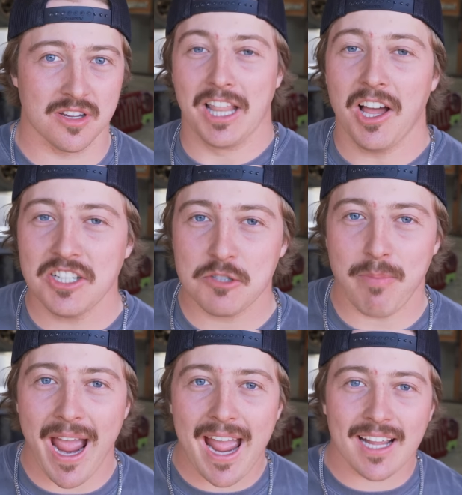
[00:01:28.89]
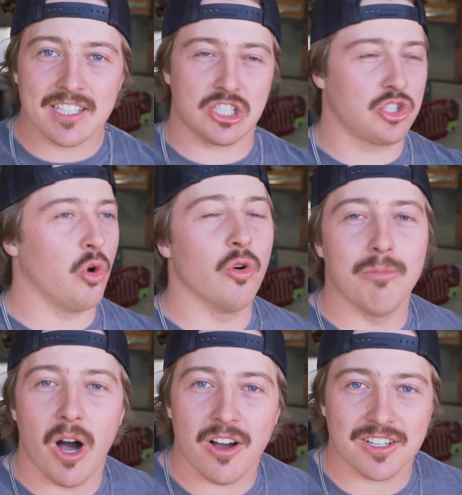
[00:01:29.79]
lunch bags,
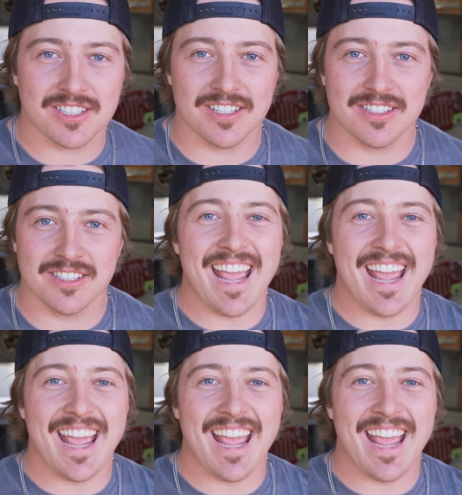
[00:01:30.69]
toolboxes,